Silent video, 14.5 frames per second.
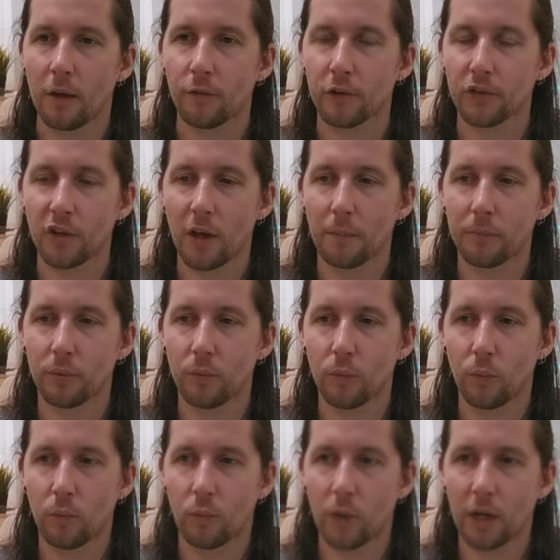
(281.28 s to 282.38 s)
For
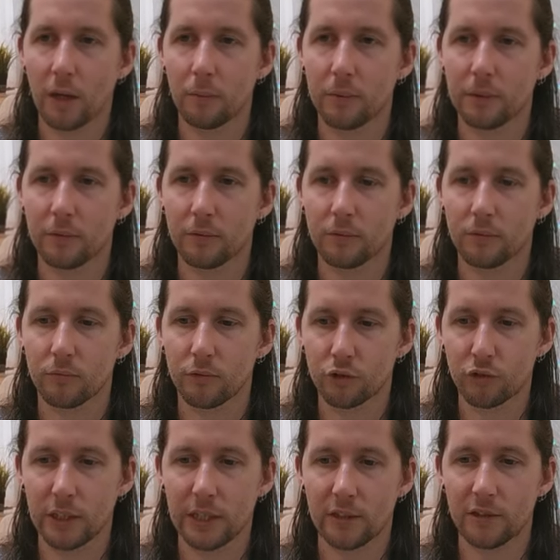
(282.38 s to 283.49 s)
example, when I'm in
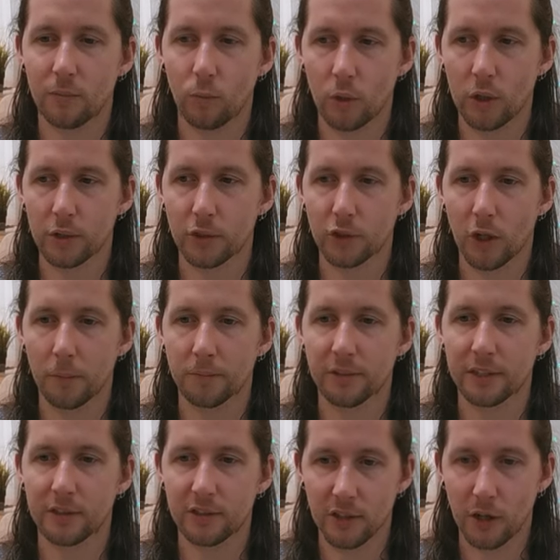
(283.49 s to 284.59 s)
retreats and
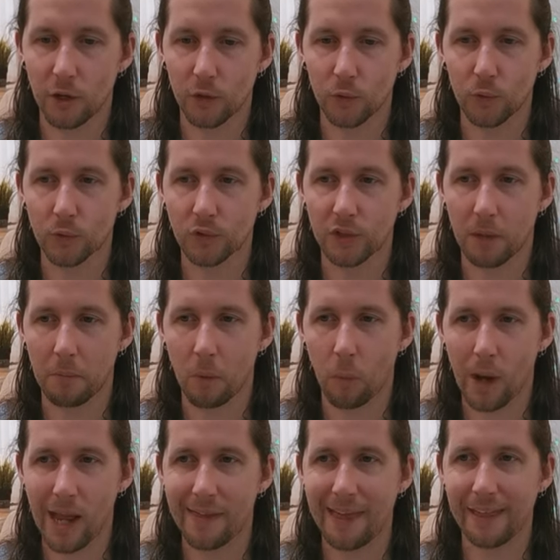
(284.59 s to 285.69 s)
workshops and circles, I'm
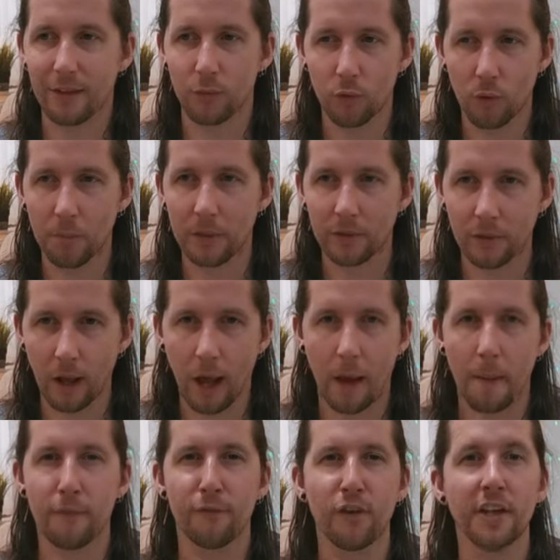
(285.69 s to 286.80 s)
aware that the room is
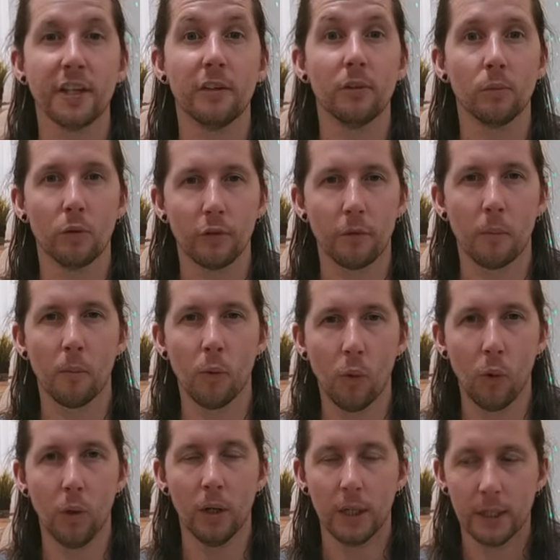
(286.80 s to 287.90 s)
flooded with
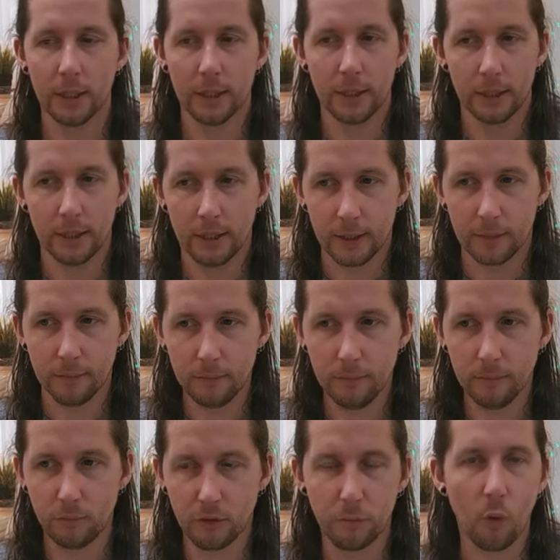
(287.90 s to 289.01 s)
more
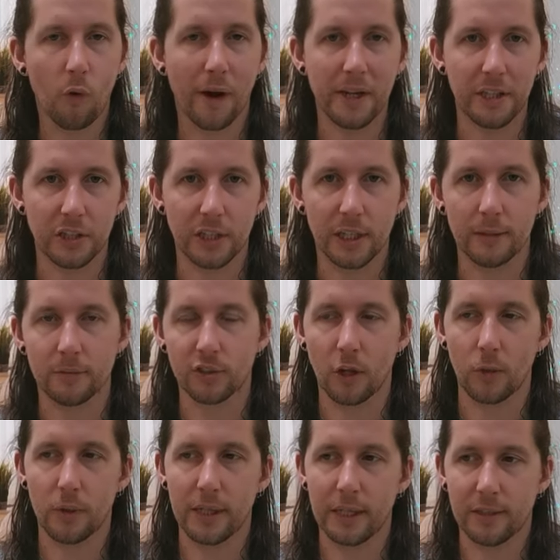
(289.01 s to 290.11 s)
energy.
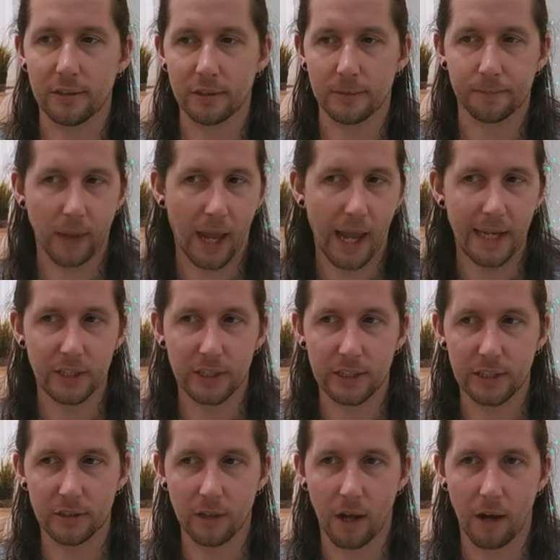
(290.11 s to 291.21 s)
So these
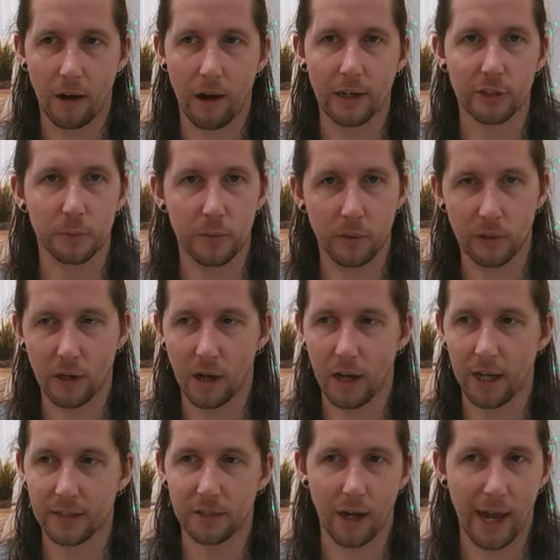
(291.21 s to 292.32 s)
energies are our spirit
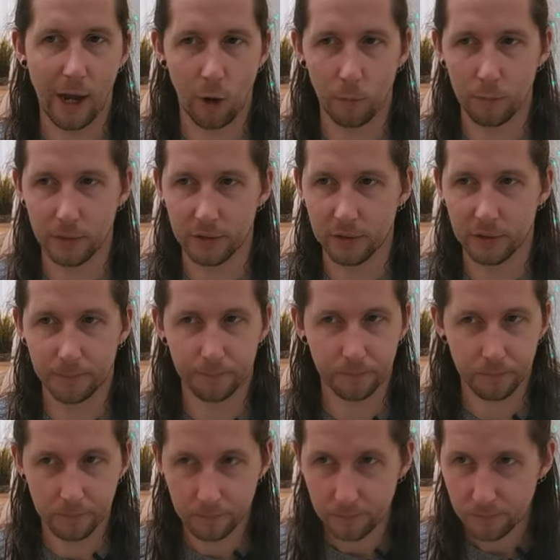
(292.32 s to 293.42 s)
guides, our helpers,
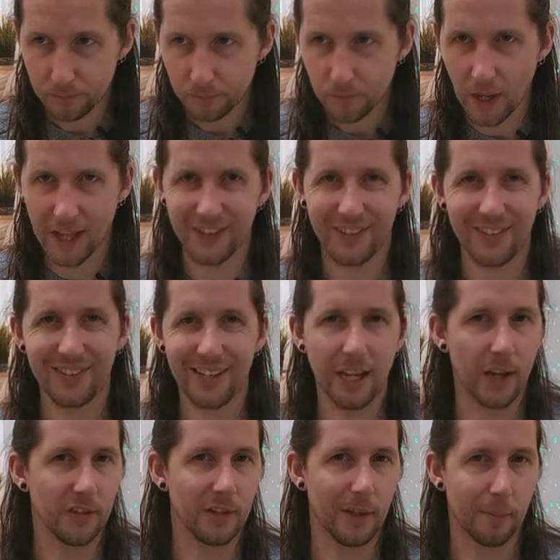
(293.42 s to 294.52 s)

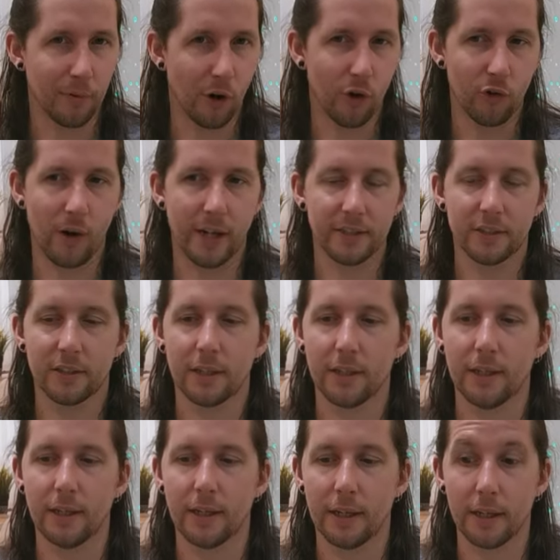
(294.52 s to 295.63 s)
assisting us in
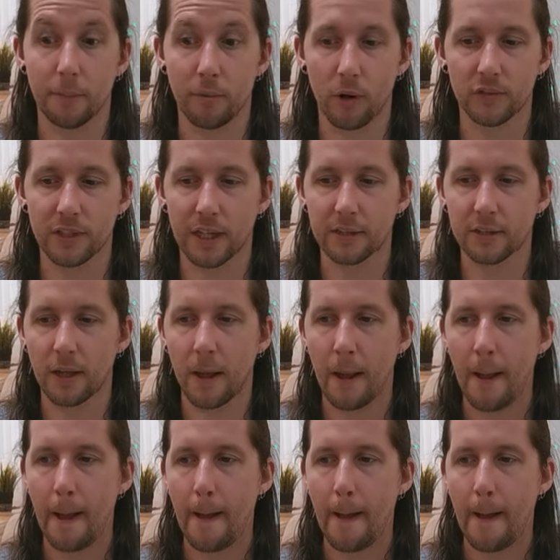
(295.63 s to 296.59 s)
the process.